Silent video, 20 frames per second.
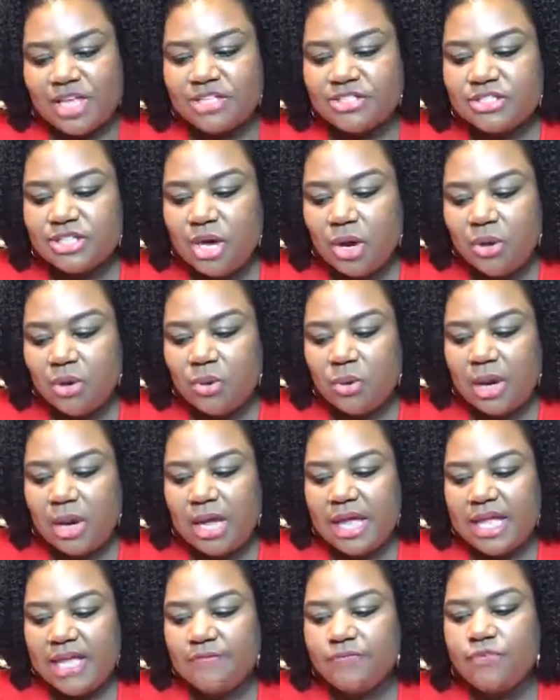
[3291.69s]
So
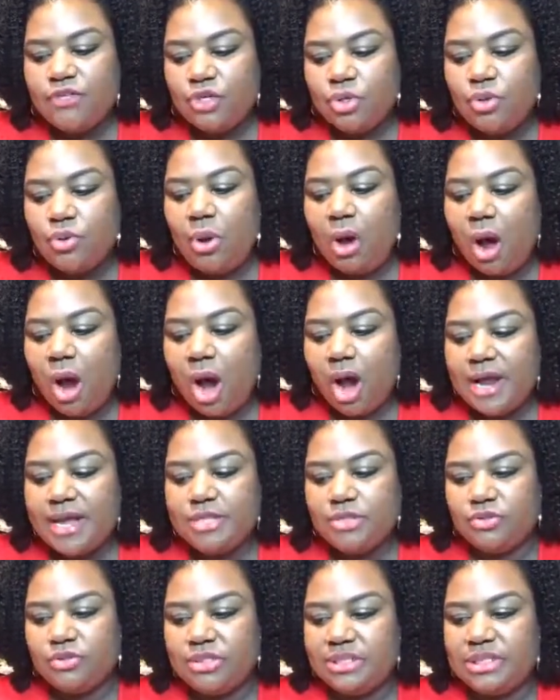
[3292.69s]
if you are
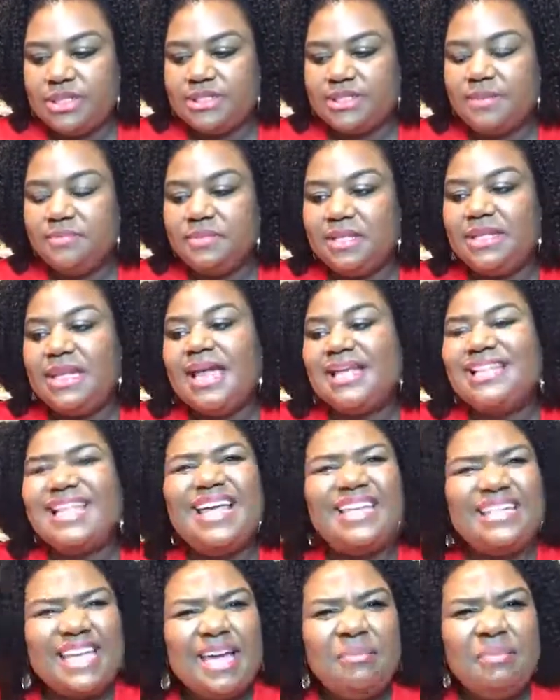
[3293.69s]
interested in something like
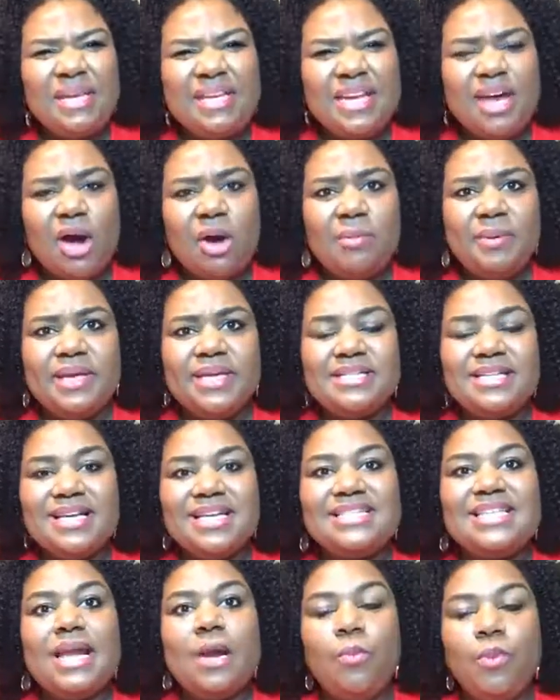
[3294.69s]
that, let me know, because
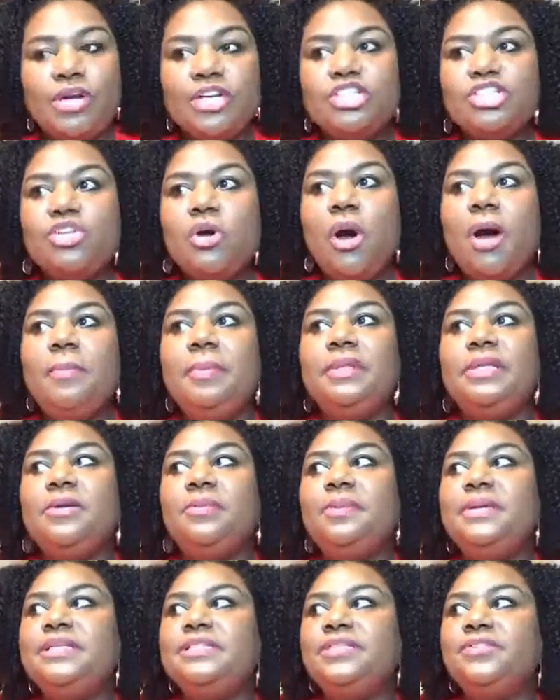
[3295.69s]
like I said, I want to show up a
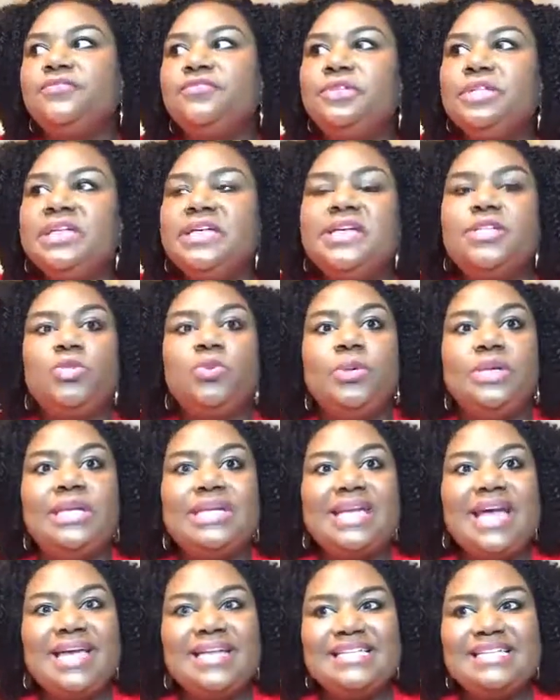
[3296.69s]
little bit differently in
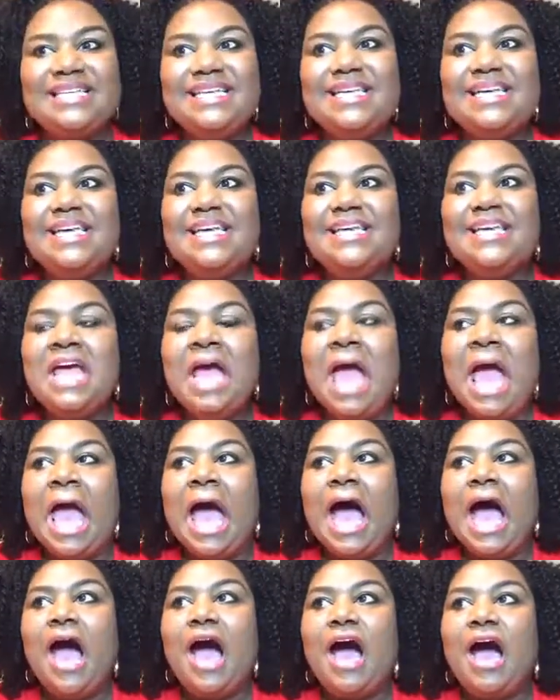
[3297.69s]
2019.
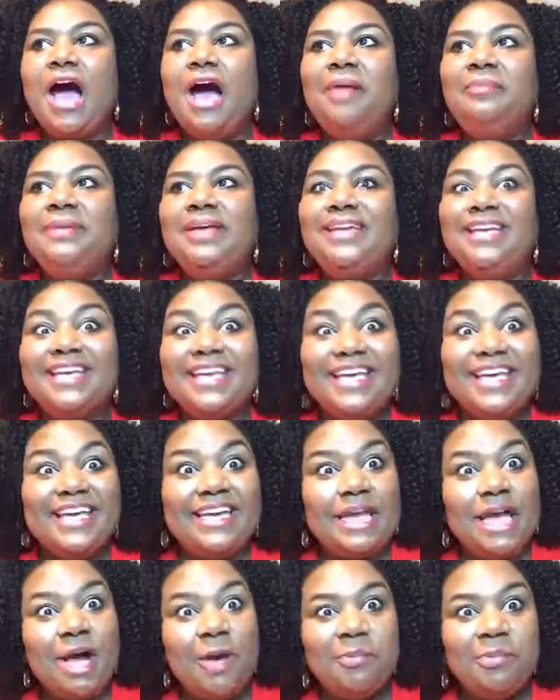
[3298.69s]
And
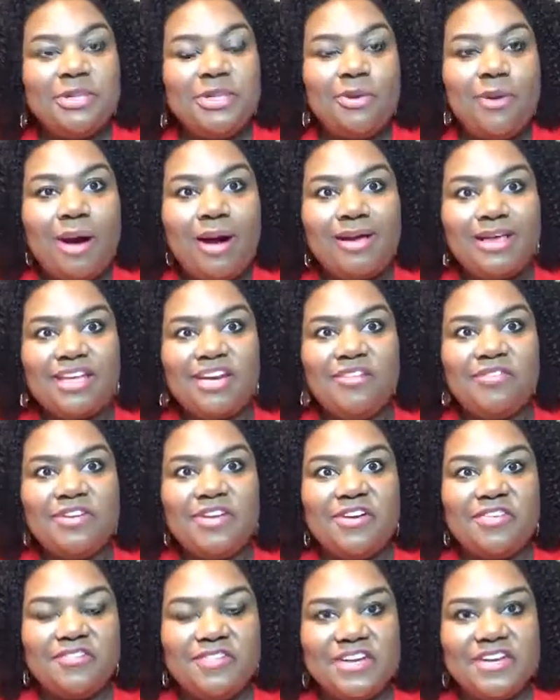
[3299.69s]
again, helping you all get over
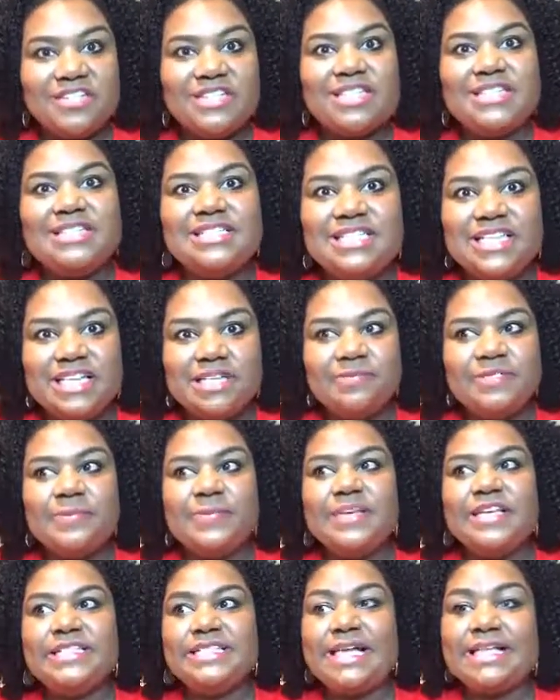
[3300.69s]
your fears and stigmas,
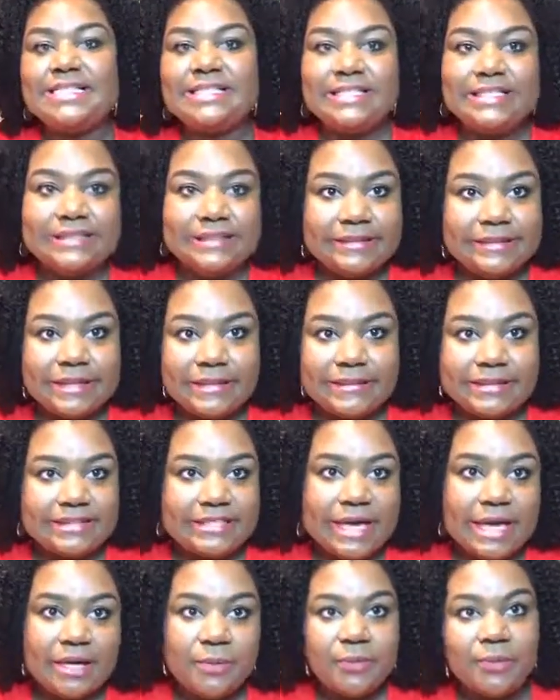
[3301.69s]
because I still know
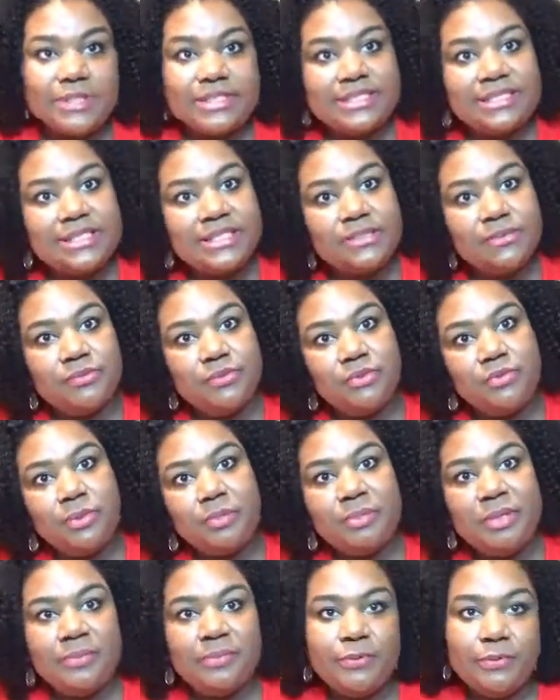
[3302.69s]
that y'all don't want to sit in the room
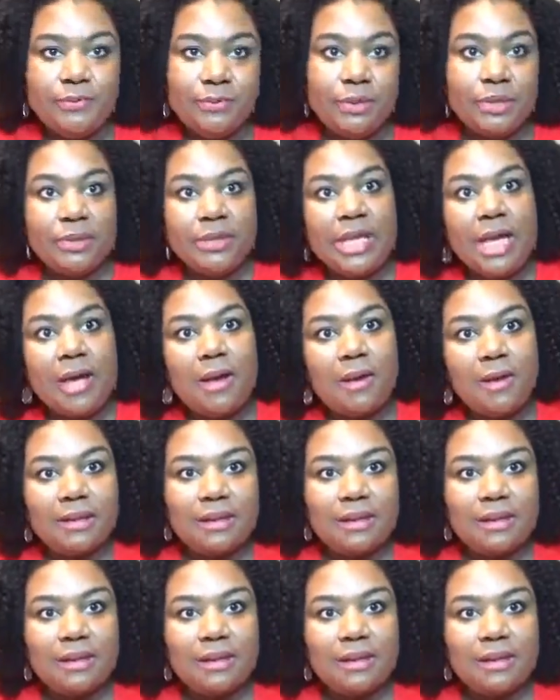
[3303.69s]
with people who know y'all